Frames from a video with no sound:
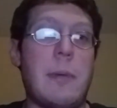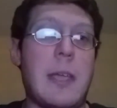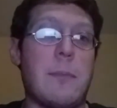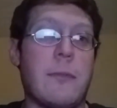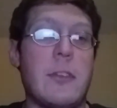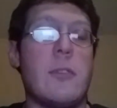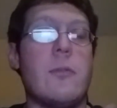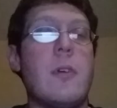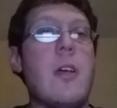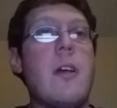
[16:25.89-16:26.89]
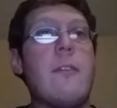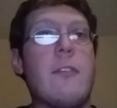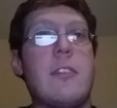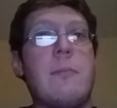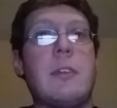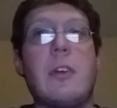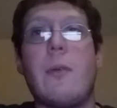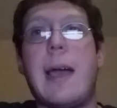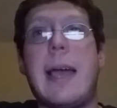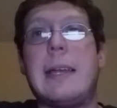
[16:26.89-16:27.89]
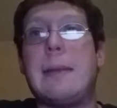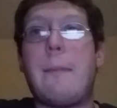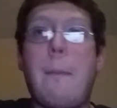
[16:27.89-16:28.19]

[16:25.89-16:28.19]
pay-per-view for them to go at it.